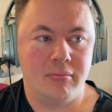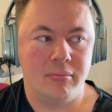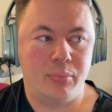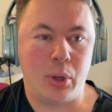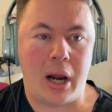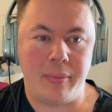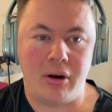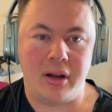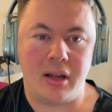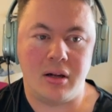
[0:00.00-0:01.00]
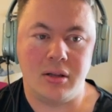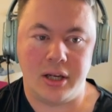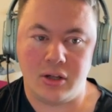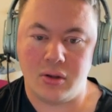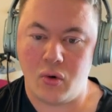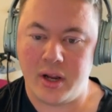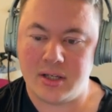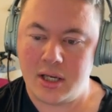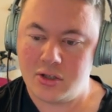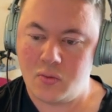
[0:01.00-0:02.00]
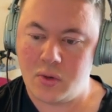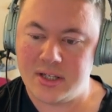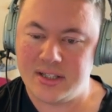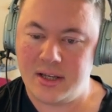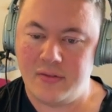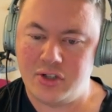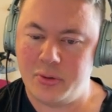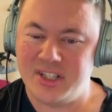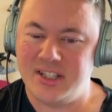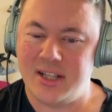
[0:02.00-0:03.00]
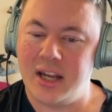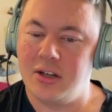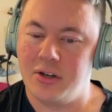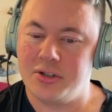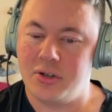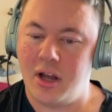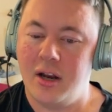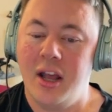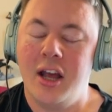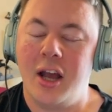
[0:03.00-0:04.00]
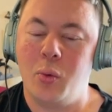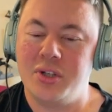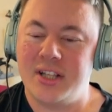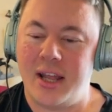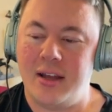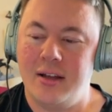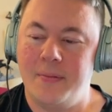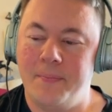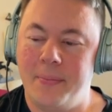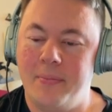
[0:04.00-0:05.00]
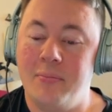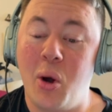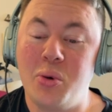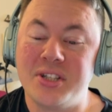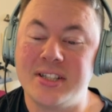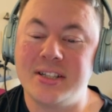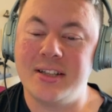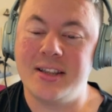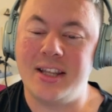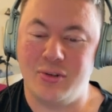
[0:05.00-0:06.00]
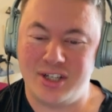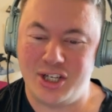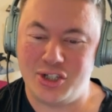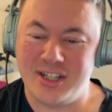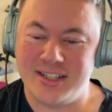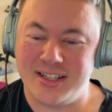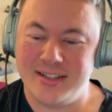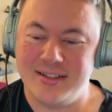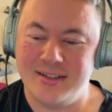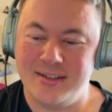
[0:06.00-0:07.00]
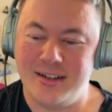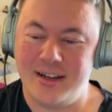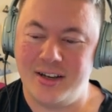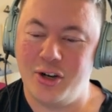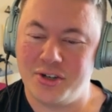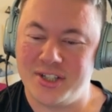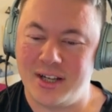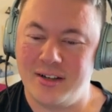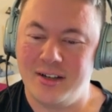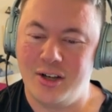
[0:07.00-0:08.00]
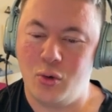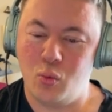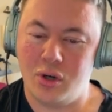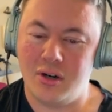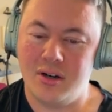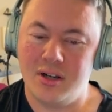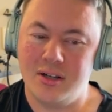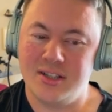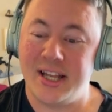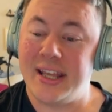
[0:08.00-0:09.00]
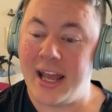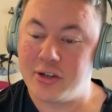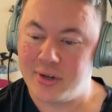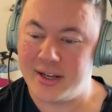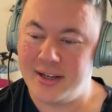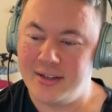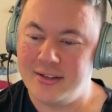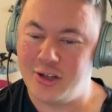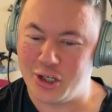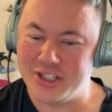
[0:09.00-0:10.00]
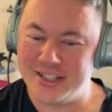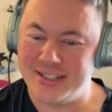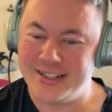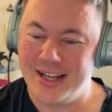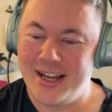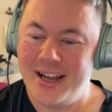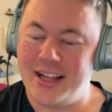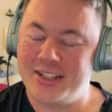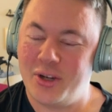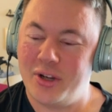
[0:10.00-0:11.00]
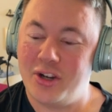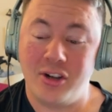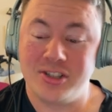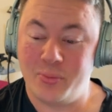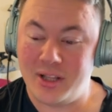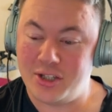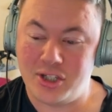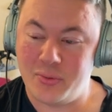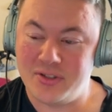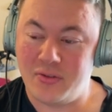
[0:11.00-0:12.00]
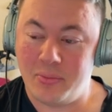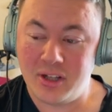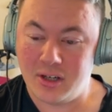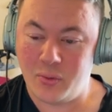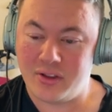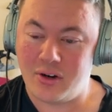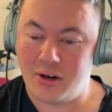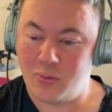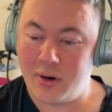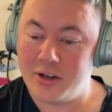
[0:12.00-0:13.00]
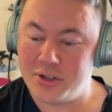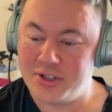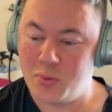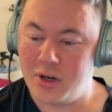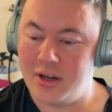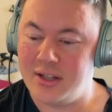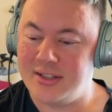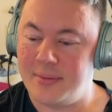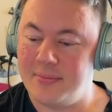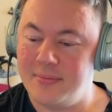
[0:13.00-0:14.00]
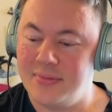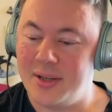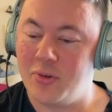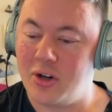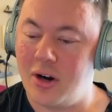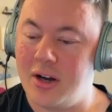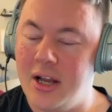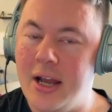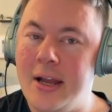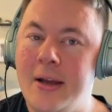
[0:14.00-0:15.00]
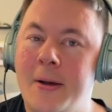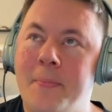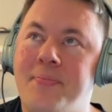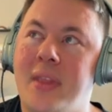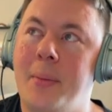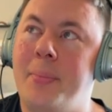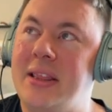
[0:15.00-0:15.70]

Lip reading: primary clinical orientation was, if she was a psych nurse or not. I will say most theoreticians in nursing were psychiatric nurses, and so it could also be that she was familiar with Carl Rogers' work in some regard. But